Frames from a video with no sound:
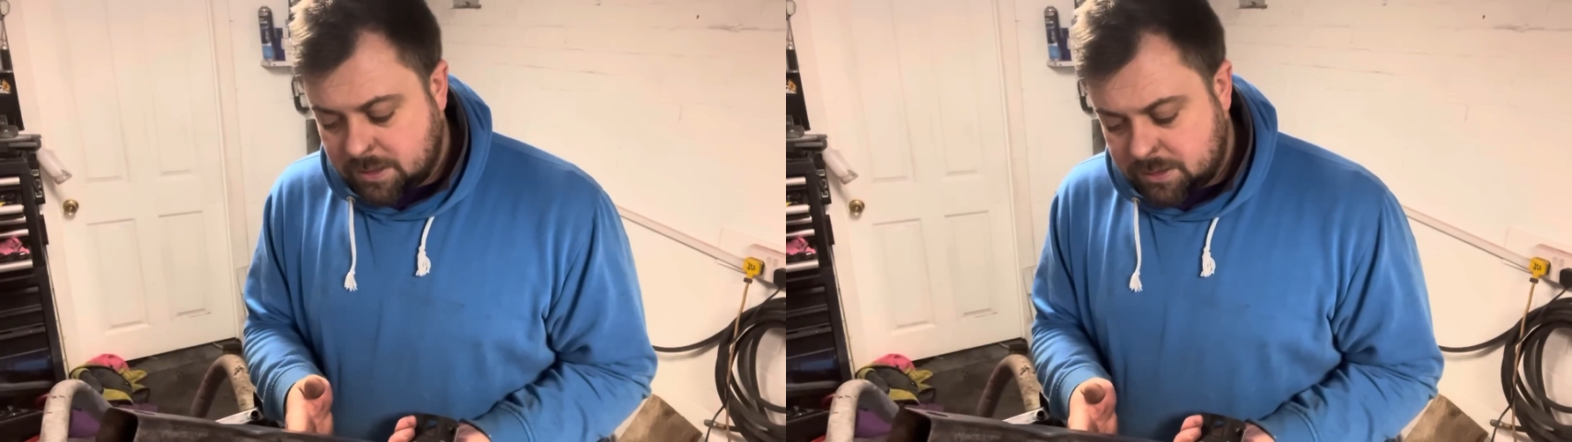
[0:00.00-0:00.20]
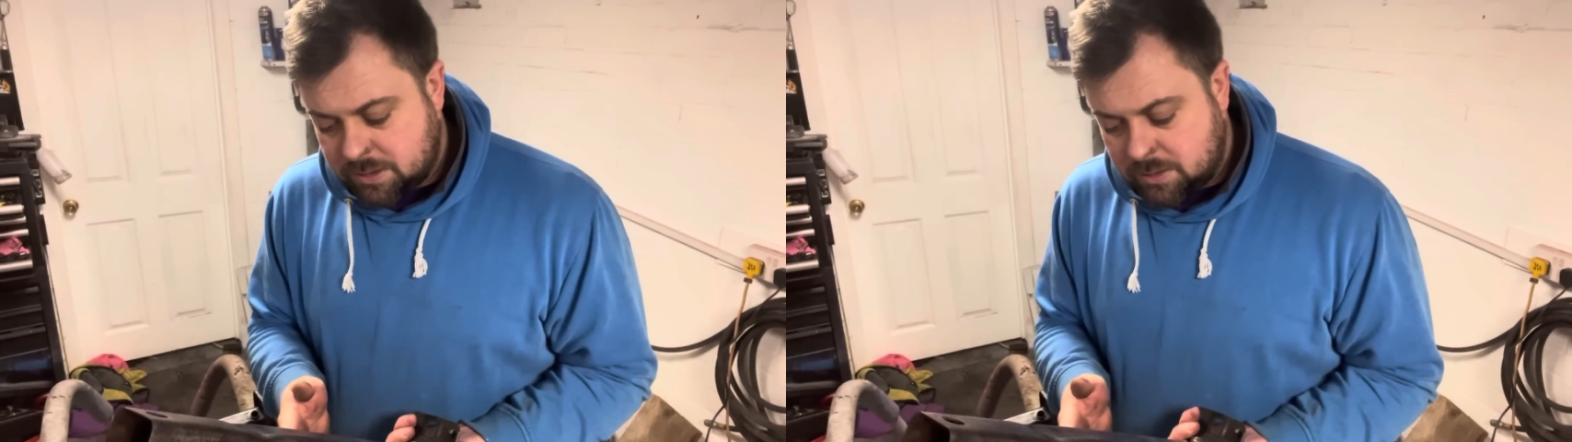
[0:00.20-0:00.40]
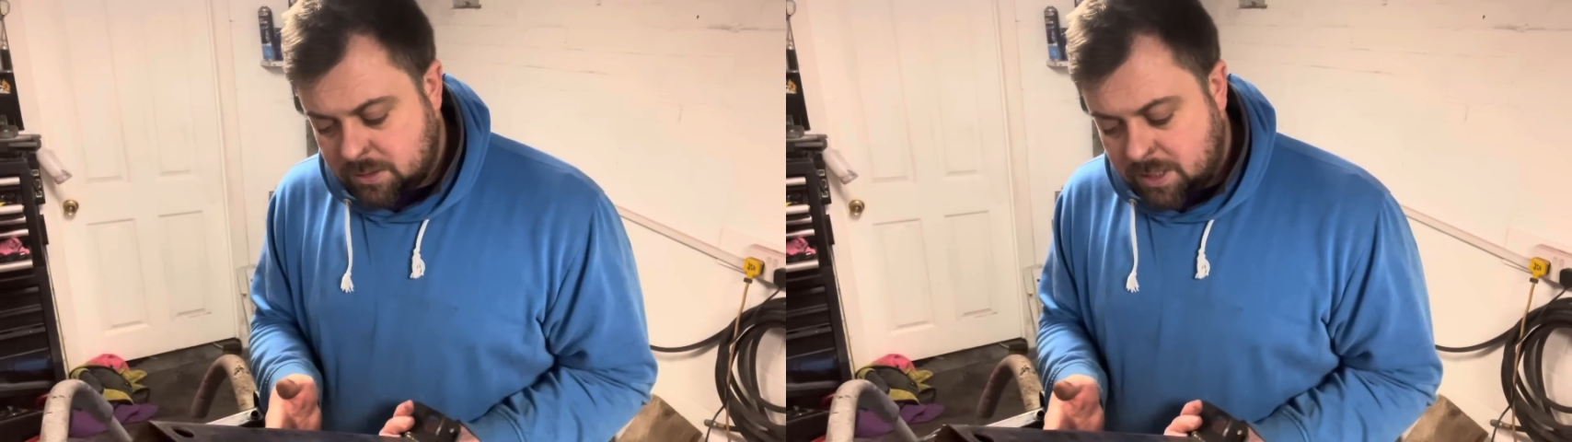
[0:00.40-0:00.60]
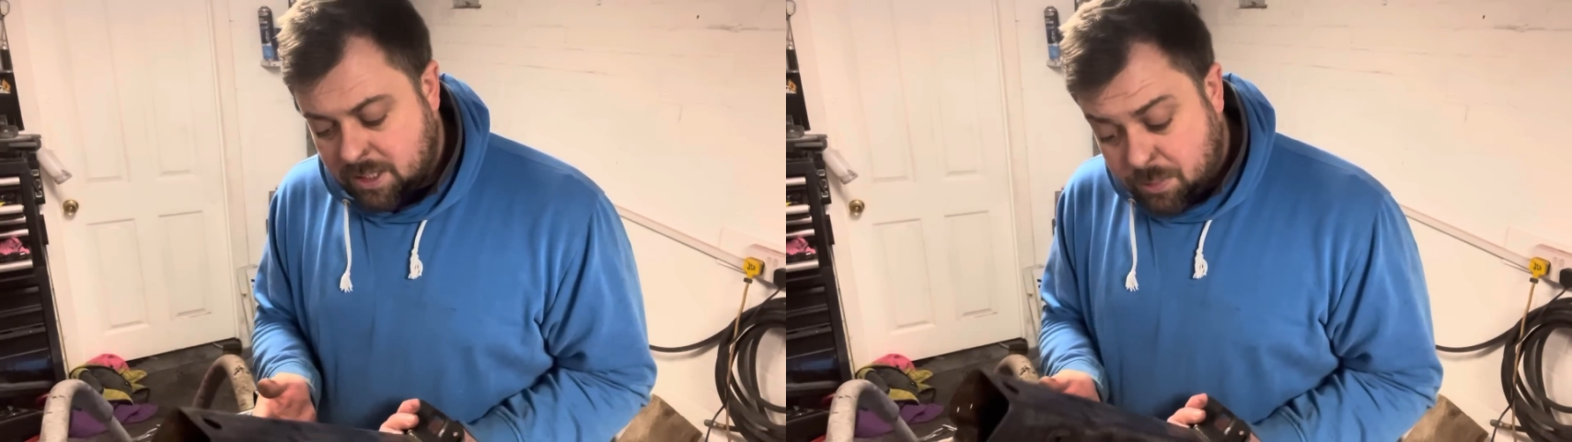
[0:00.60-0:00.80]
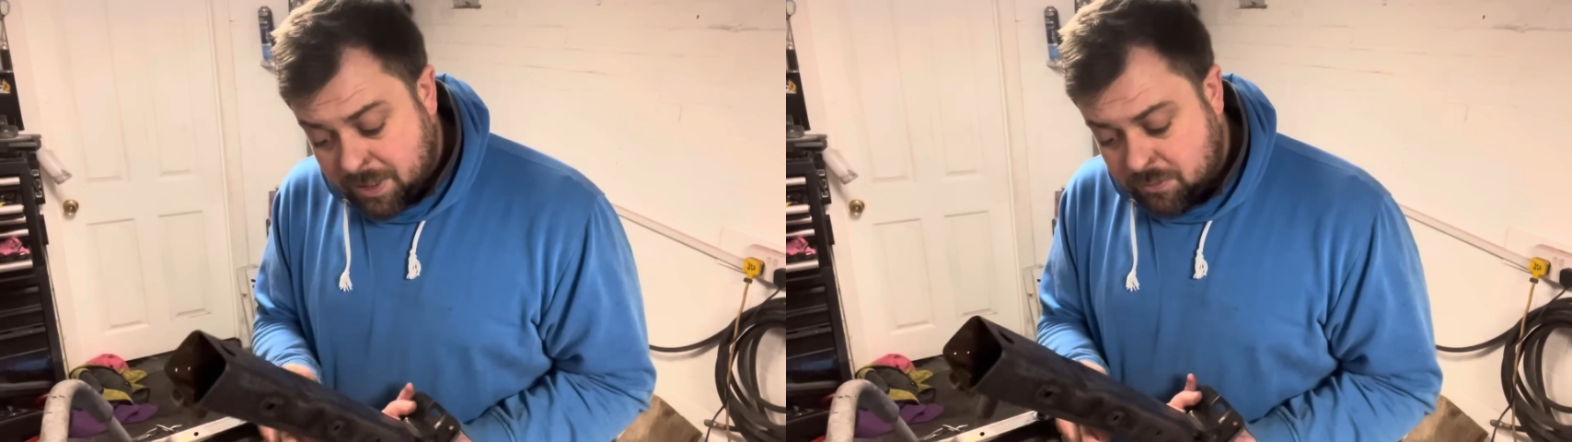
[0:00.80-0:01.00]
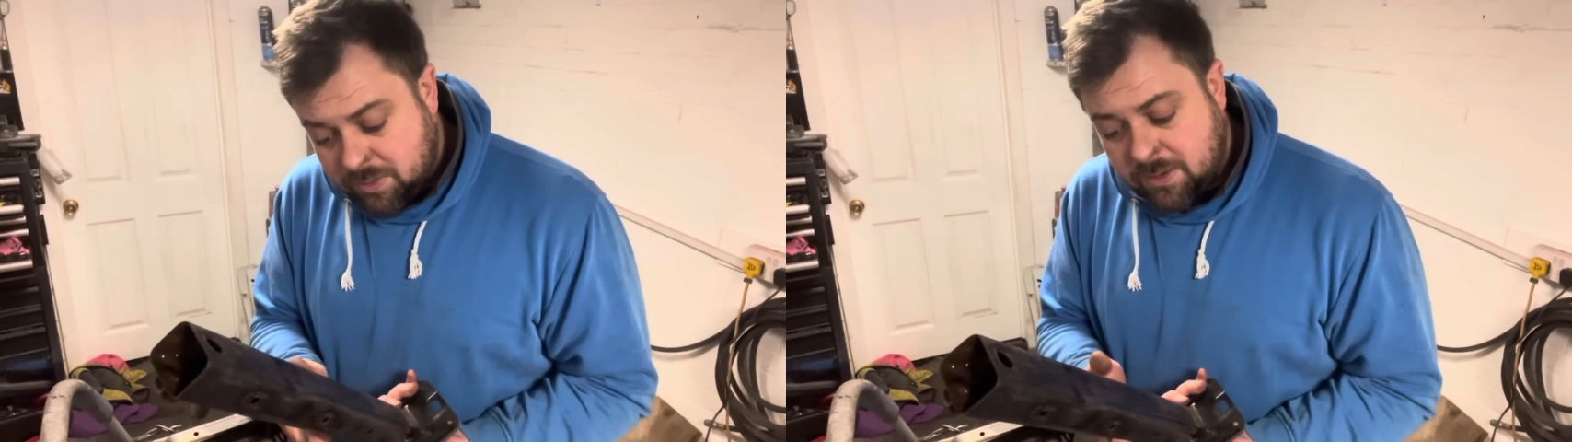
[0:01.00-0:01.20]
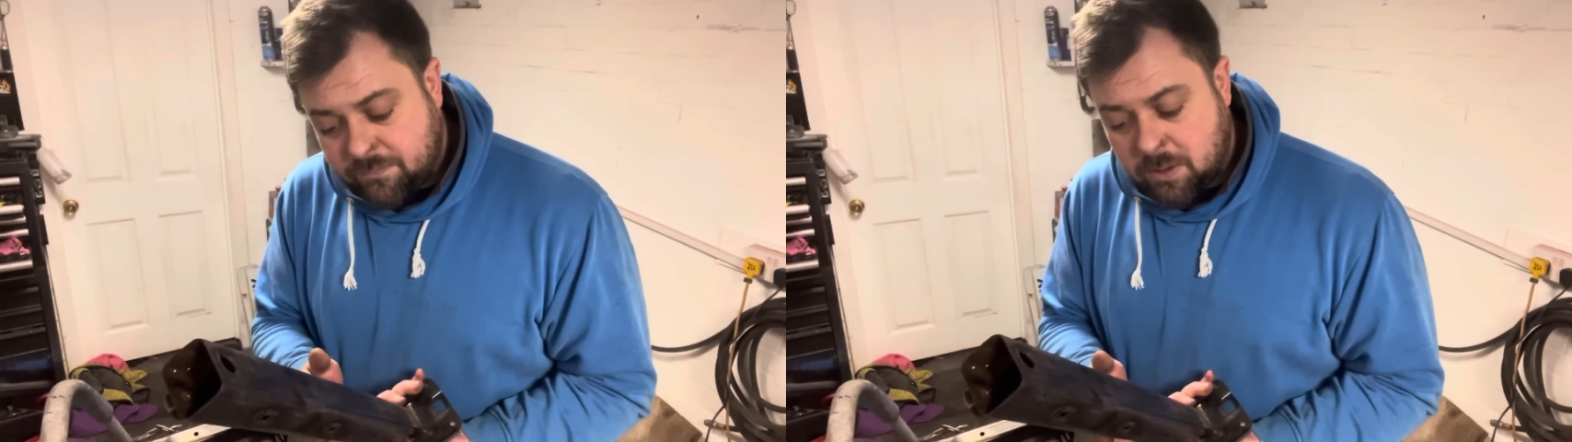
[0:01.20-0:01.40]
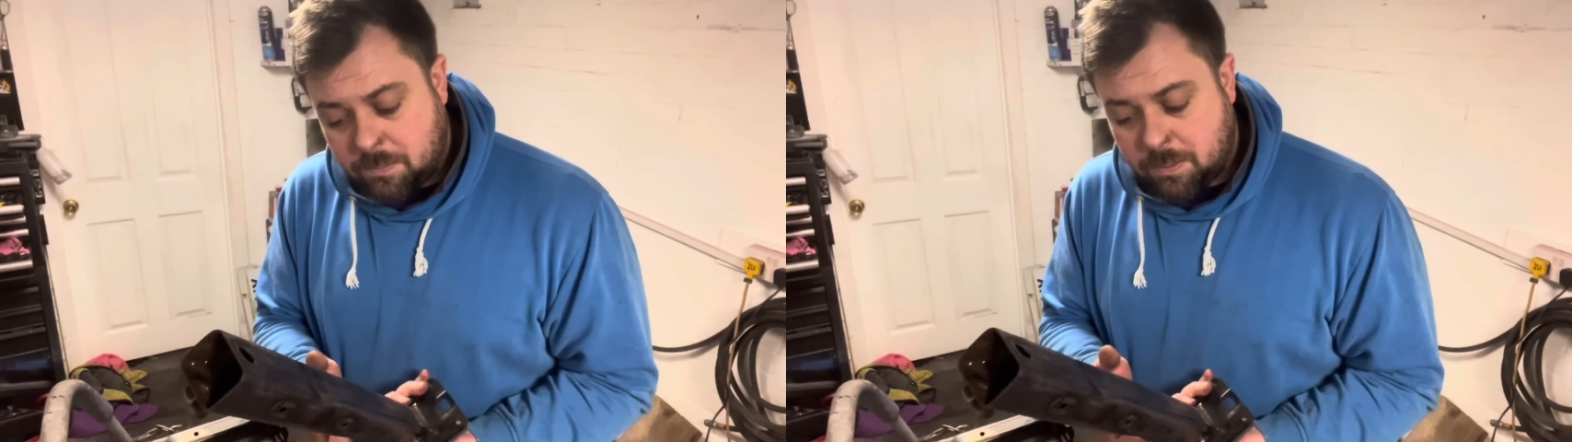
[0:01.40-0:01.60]
So a quick
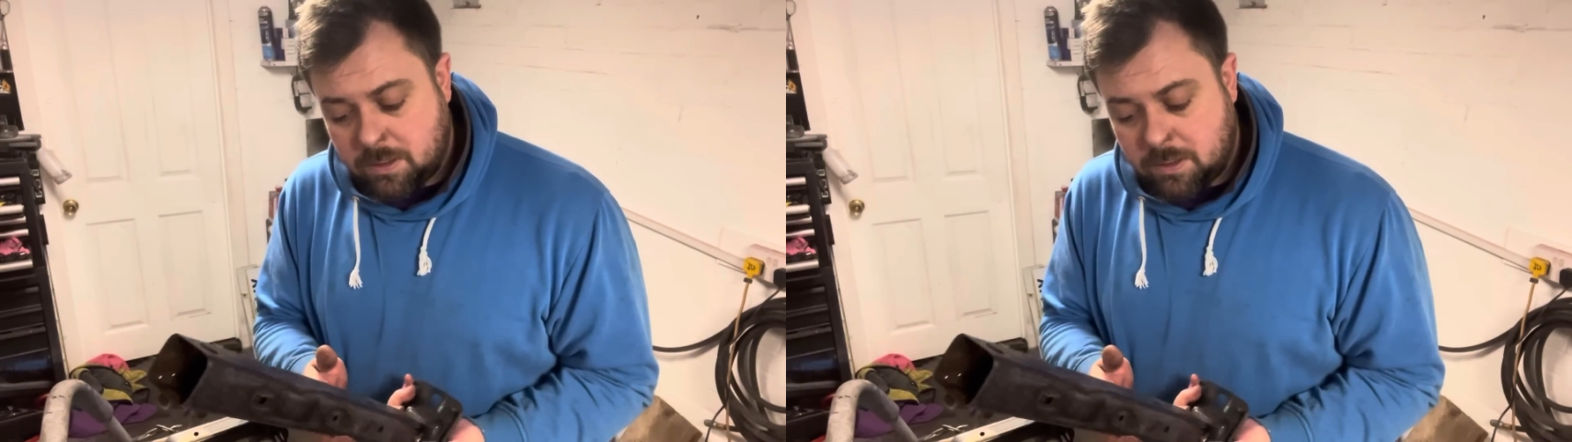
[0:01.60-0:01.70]
refurb,